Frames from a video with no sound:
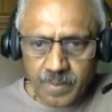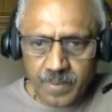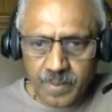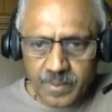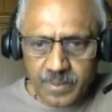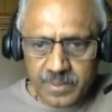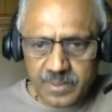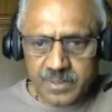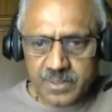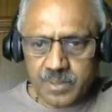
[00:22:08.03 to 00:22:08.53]

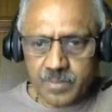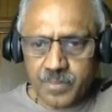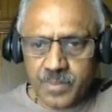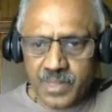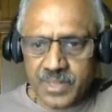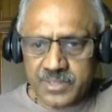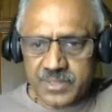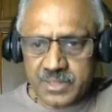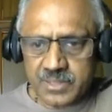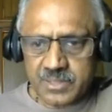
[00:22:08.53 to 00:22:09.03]
This is a
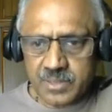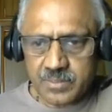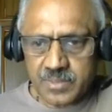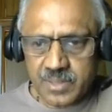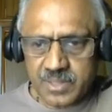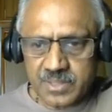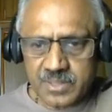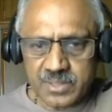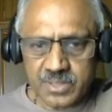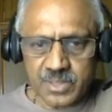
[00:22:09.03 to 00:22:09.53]
partial sum,
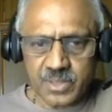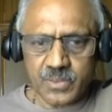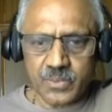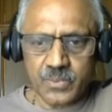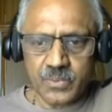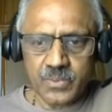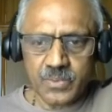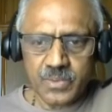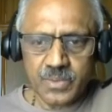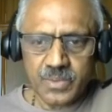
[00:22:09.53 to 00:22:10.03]
that is 0,
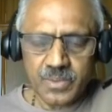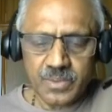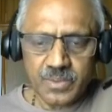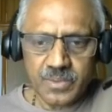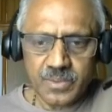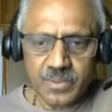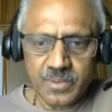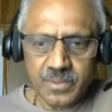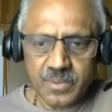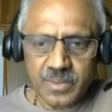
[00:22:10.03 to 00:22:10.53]

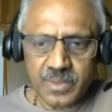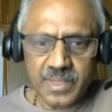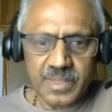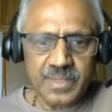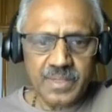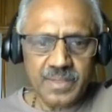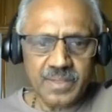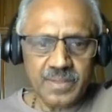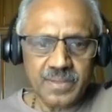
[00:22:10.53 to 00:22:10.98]
right?